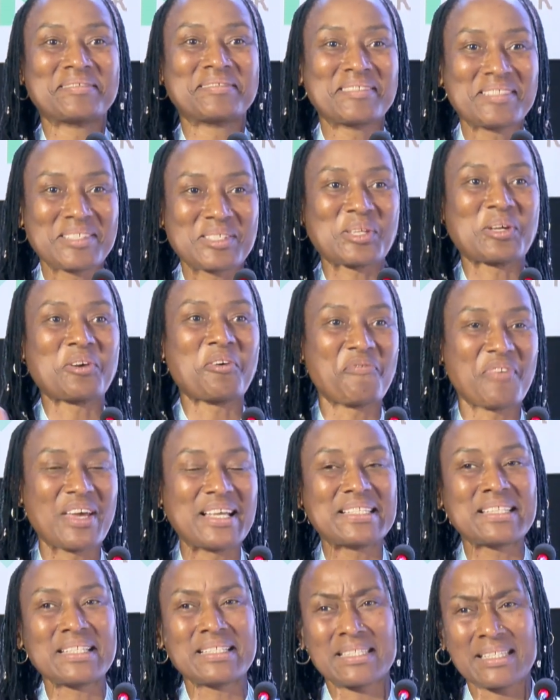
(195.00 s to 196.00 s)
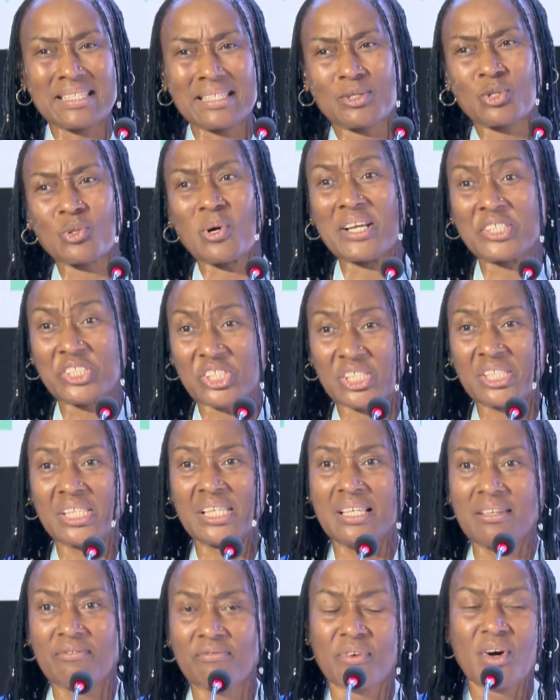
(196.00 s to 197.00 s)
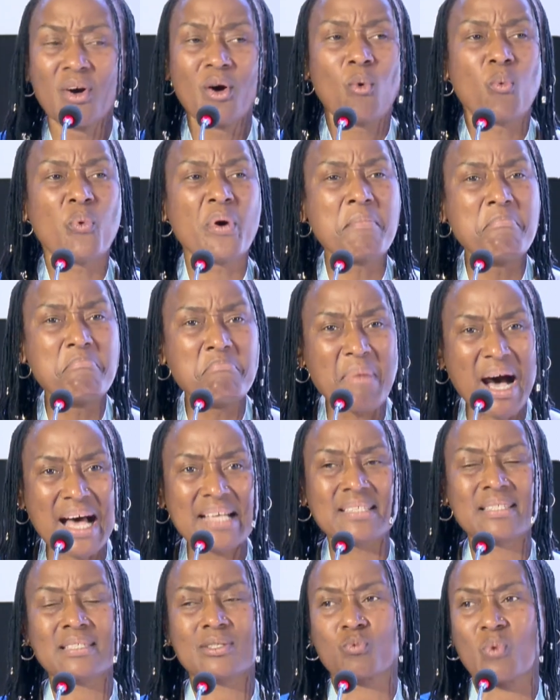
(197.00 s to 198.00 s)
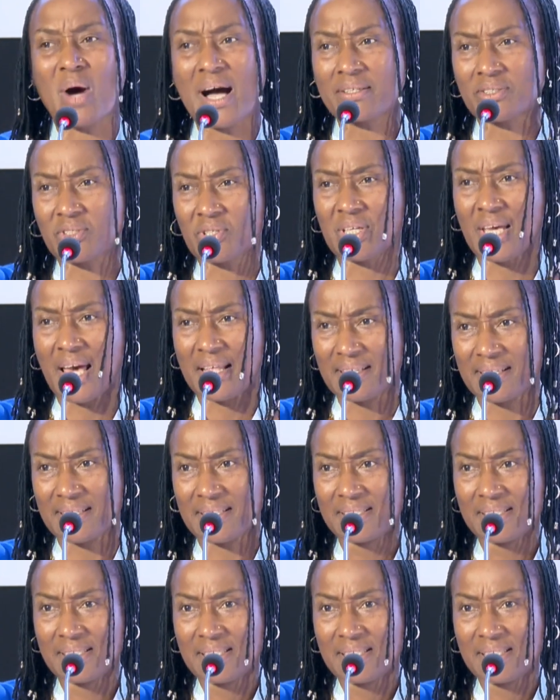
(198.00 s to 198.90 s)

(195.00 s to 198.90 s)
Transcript: sort of entity to achieve. We must work together.